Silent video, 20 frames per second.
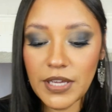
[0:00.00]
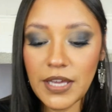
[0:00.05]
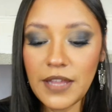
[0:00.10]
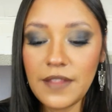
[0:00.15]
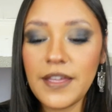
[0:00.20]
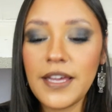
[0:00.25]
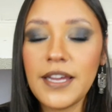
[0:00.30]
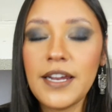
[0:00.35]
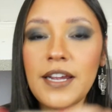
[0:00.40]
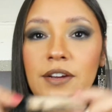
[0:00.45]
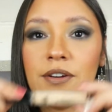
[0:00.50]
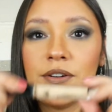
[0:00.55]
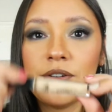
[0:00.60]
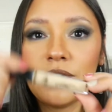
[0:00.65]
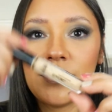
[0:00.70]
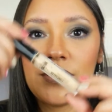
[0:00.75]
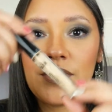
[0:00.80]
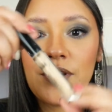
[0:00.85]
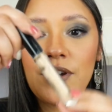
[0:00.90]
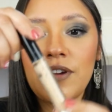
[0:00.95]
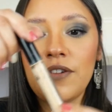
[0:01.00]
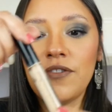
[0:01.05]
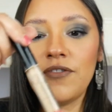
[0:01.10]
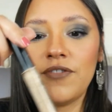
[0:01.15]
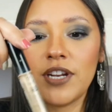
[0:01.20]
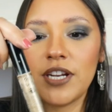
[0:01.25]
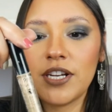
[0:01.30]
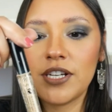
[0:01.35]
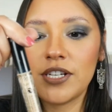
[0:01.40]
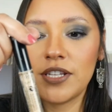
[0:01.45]
Then I also
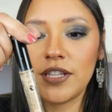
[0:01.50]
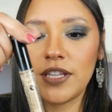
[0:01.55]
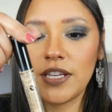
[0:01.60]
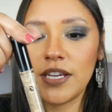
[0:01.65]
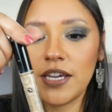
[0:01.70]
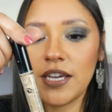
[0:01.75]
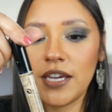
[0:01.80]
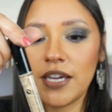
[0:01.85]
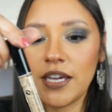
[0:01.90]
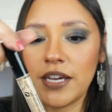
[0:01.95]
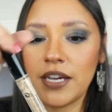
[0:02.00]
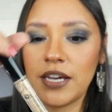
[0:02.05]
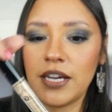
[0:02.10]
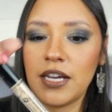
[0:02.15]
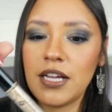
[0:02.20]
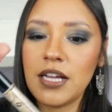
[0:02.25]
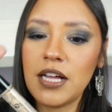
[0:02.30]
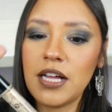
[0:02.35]
finished the